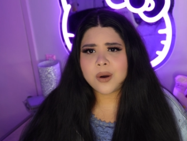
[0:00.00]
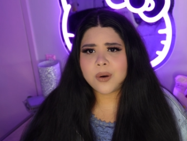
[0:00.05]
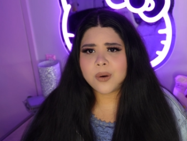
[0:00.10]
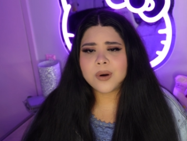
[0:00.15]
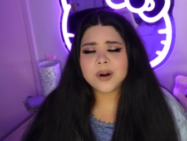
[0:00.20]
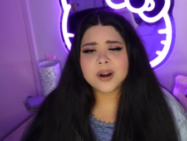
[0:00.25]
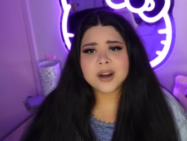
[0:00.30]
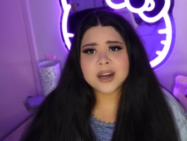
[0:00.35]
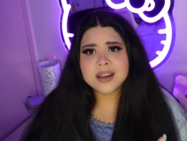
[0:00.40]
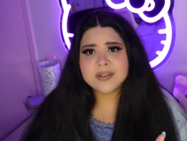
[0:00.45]

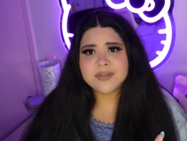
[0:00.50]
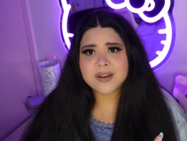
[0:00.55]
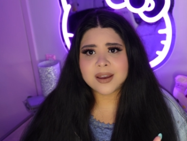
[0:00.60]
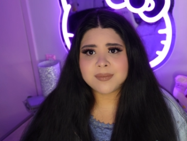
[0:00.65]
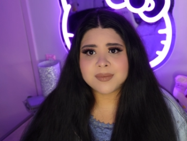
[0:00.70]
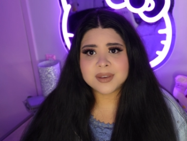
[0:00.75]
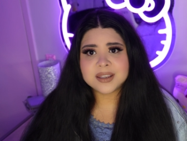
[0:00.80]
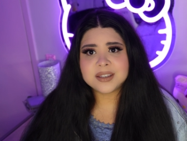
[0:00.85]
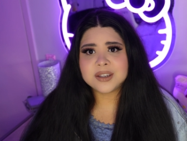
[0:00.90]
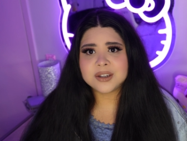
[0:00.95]
or if I
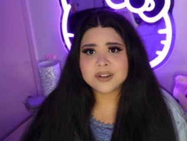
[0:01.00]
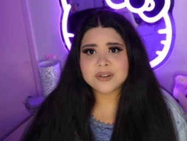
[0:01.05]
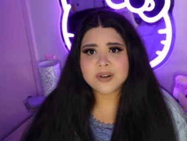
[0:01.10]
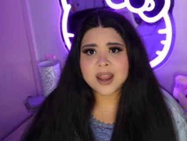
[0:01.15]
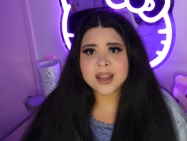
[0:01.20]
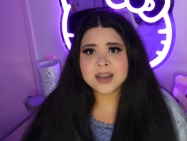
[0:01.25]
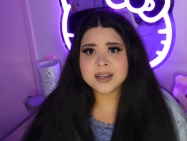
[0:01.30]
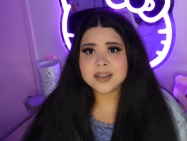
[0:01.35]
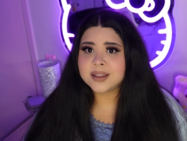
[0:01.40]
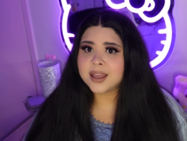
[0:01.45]
missed a
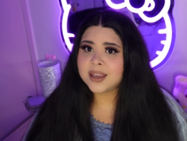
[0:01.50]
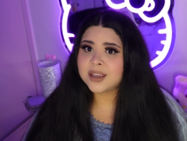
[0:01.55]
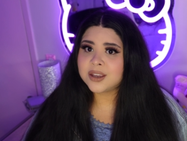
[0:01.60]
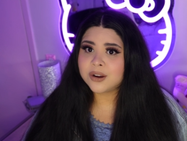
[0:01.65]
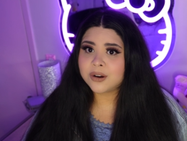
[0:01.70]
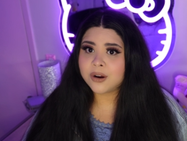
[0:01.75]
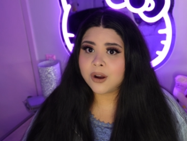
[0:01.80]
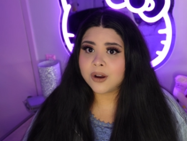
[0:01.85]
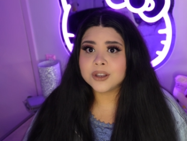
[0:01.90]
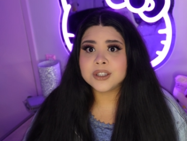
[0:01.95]
trend that
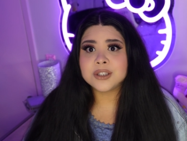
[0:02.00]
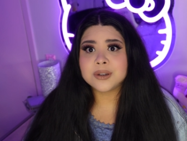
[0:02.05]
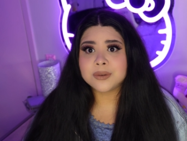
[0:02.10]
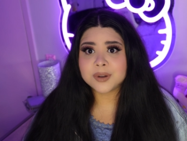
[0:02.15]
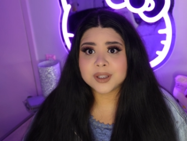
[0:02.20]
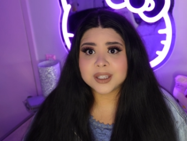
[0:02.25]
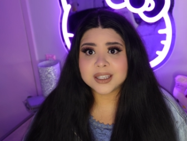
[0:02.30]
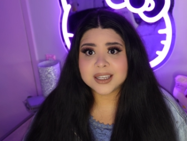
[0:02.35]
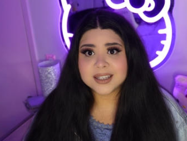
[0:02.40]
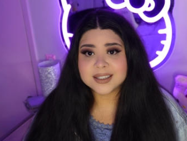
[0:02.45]
you're also
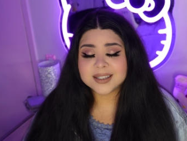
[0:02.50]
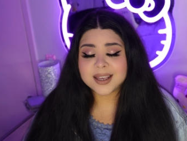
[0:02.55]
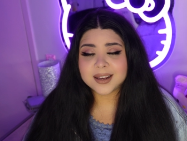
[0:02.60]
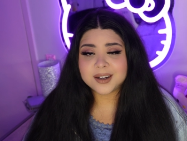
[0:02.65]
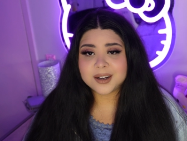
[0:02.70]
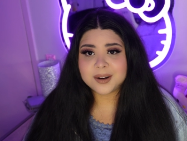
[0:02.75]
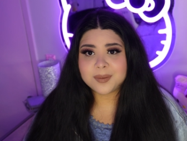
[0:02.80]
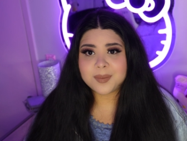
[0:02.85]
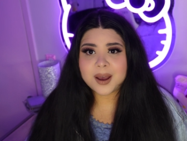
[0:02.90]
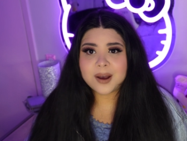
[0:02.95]
really
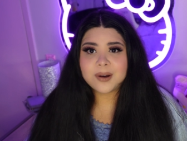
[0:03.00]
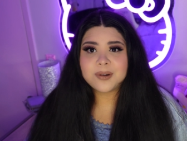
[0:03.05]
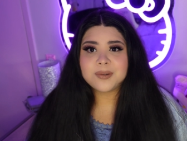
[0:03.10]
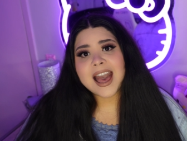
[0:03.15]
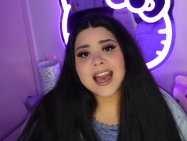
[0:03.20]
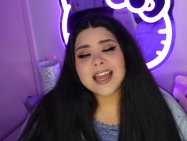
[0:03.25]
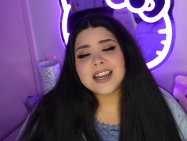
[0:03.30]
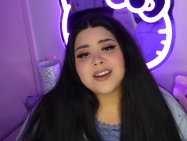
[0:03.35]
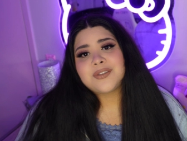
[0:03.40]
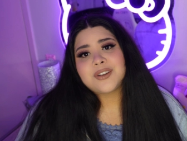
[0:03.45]
excited about.
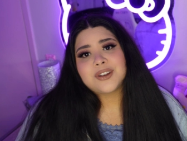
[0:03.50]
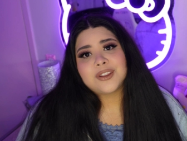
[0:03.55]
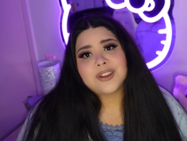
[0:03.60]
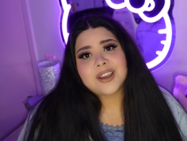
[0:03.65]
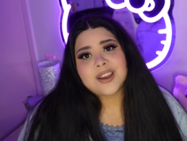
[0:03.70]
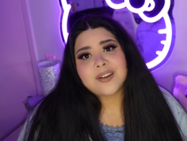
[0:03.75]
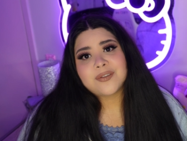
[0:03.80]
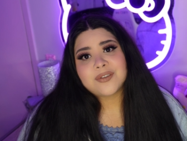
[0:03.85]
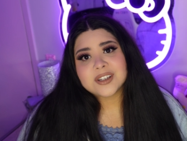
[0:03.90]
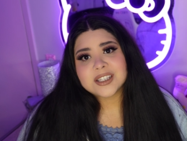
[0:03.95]
And if you're
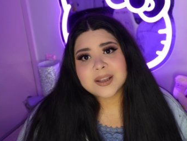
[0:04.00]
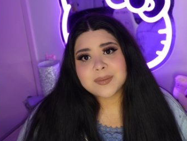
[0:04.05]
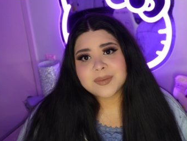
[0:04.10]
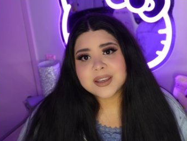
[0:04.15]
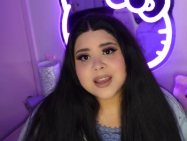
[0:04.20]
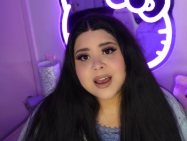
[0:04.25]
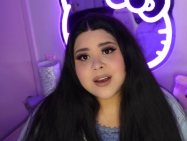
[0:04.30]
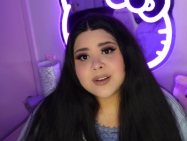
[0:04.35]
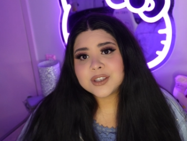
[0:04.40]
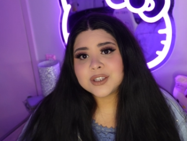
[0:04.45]
looking for
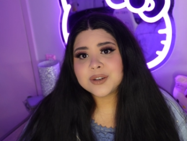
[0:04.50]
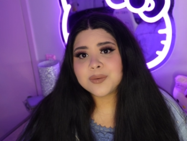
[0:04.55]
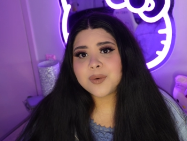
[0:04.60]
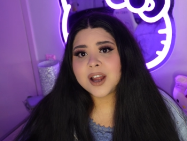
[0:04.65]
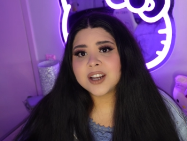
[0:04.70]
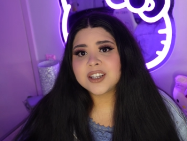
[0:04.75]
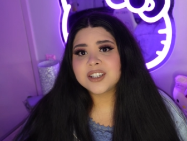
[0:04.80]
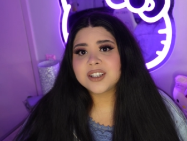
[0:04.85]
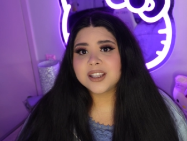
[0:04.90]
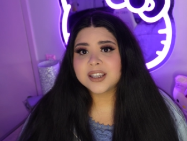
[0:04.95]
something else to
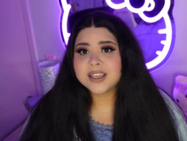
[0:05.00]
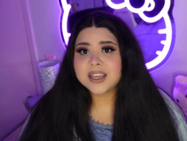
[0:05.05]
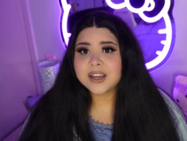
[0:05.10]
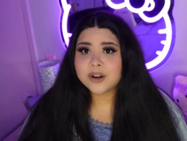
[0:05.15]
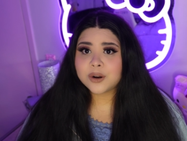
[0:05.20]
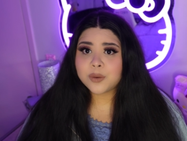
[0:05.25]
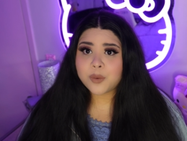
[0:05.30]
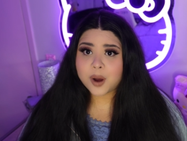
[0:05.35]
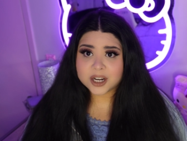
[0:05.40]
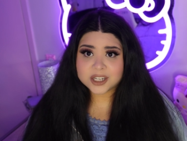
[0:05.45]
watch, click
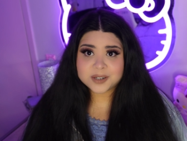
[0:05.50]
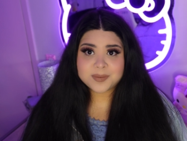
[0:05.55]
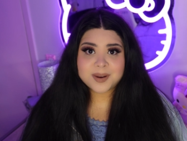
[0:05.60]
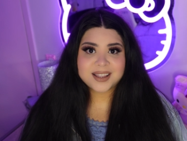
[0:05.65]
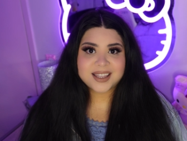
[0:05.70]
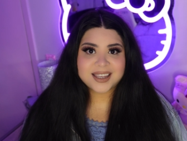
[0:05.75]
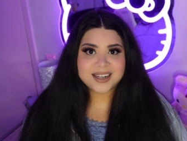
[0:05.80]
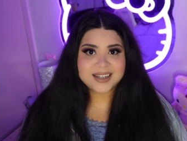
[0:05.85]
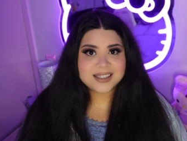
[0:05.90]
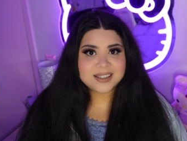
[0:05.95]
here to watch my
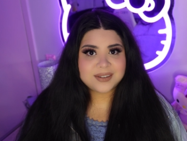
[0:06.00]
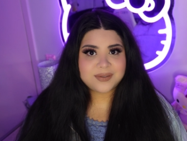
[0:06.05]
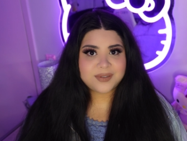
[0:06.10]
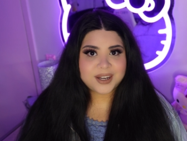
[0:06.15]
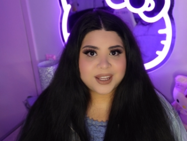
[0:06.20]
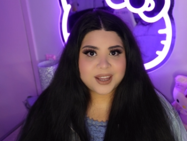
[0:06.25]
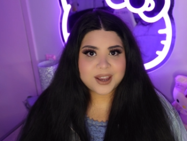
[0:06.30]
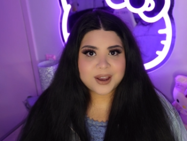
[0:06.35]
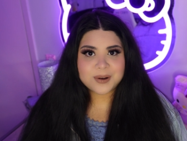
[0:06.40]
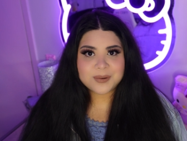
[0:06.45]
latest
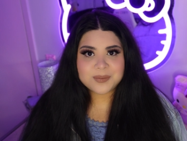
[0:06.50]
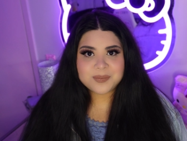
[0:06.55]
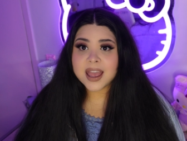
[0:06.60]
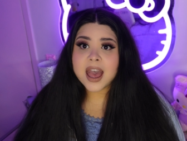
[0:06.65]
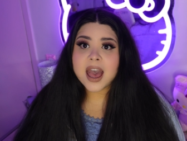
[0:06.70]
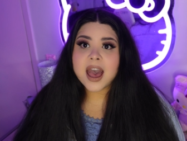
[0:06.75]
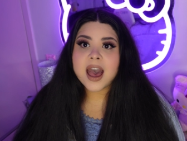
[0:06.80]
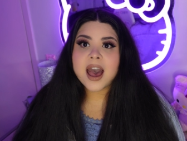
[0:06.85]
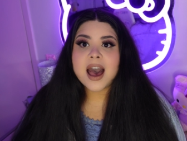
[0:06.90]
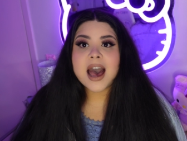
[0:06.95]
video.
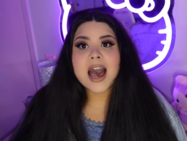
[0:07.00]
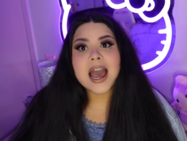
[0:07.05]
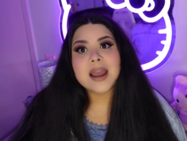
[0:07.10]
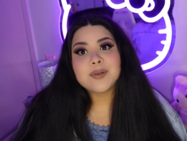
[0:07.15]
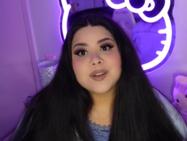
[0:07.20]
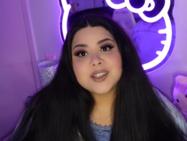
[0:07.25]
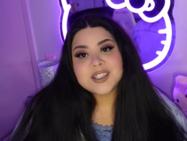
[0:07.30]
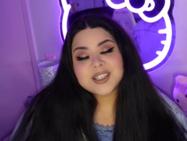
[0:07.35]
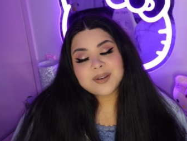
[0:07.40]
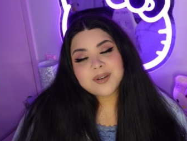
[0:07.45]
I
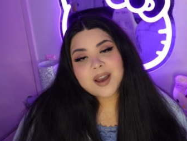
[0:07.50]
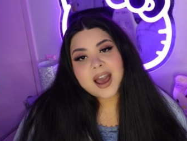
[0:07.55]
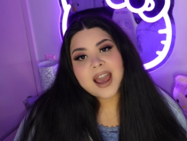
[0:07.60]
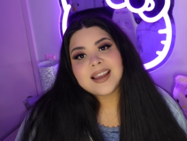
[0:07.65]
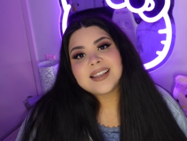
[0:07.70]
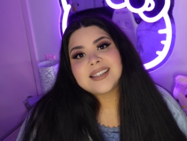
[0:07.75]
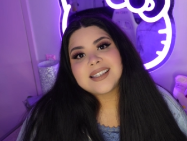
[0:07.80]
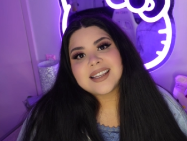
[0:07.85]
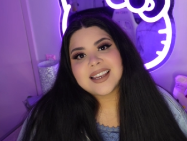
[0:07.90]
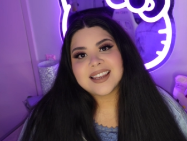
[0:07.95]
will see you
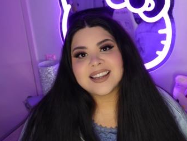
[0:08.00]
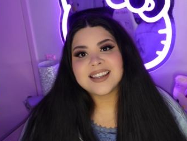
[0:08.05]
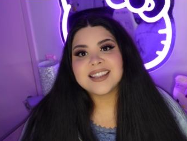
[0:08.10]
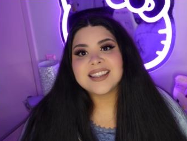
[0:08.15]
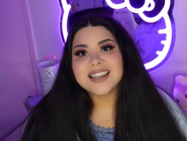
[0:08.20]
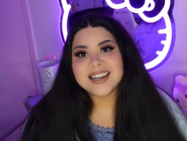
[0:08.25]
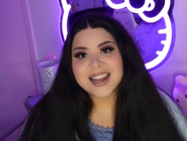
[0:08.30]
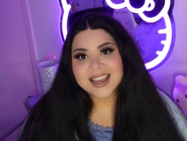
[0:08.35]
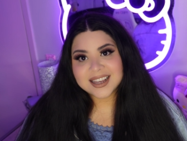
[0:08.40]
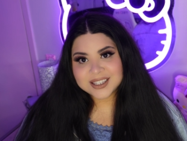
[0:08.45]
guys in
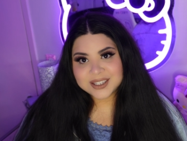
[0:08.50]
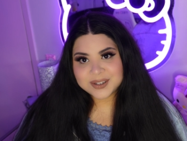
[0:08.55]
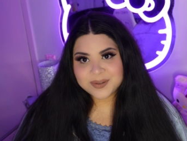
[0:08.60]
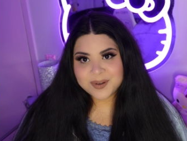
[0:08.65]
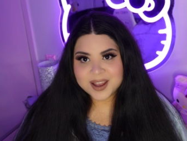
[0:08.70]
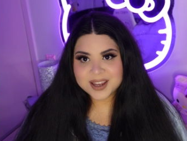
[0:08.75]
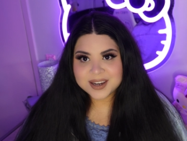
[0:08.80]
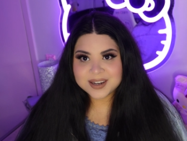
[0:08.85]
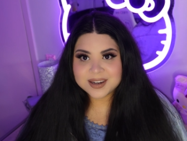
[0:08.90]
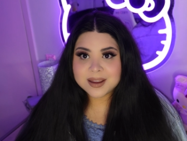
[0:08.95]
the next
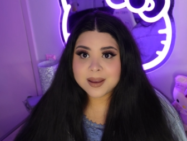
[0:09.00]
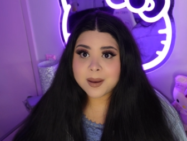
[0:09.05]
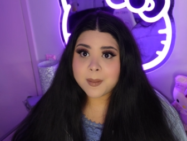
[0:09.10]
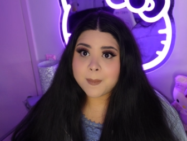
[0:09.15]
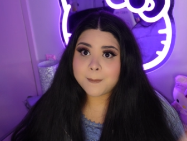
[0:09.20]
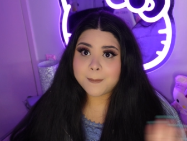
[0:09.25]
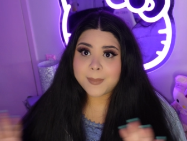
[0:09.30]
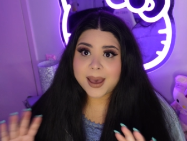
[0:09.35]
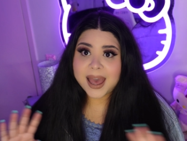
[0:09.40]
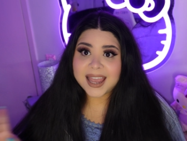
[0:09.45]
one.
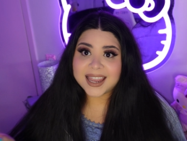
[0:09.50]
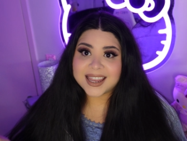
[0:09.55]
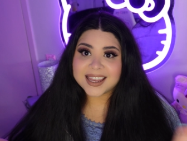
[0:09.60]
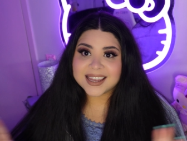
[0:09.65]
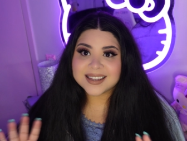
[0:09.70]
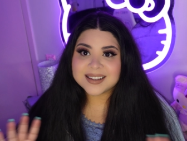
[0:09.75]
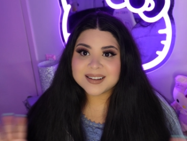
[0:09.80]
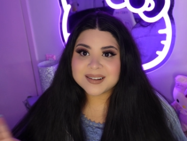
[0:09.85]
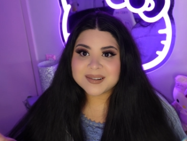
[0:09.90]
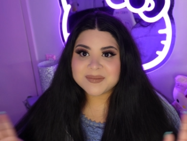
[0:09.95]

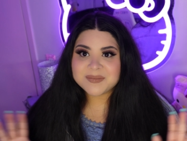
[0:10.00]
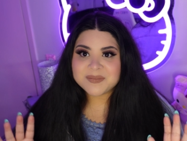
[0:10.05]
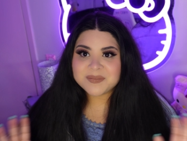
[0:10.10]
Bye!